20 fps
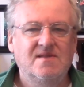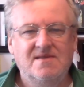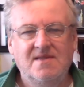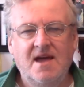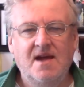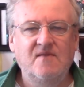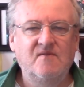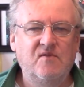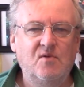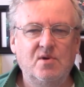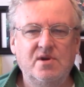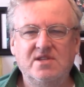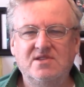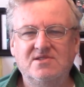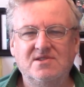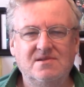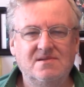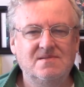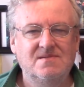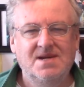
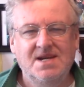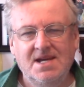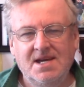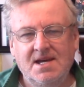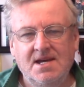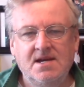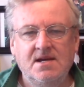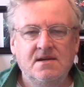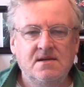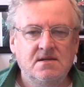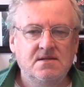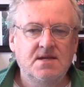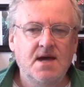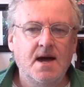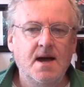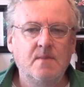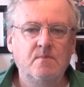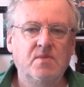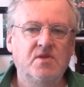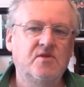942, eh,
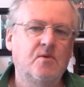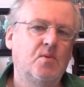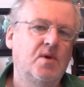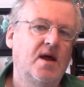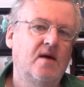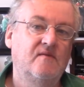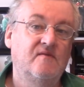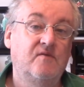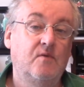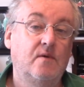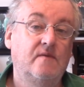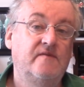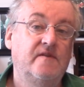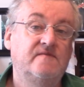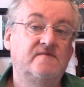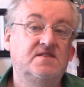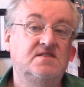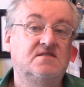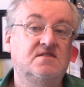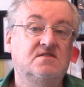time, they went out in
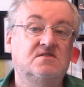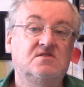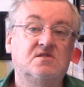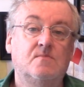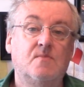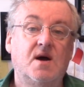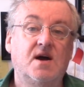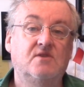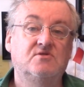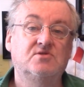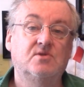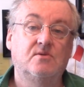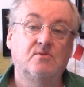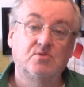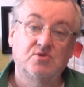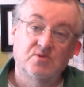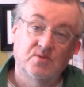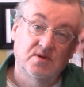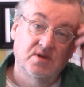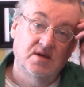456 miles. So it
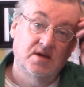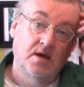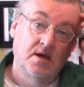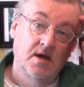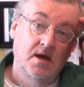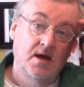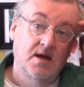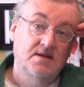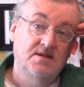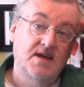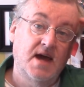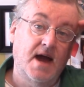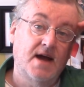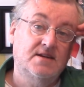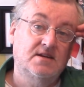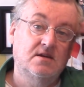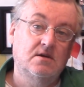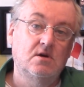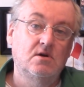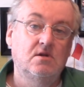was really
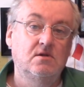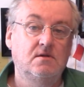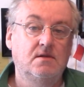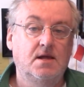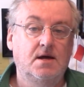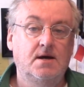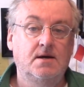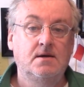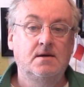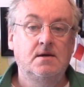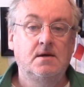tactical uh,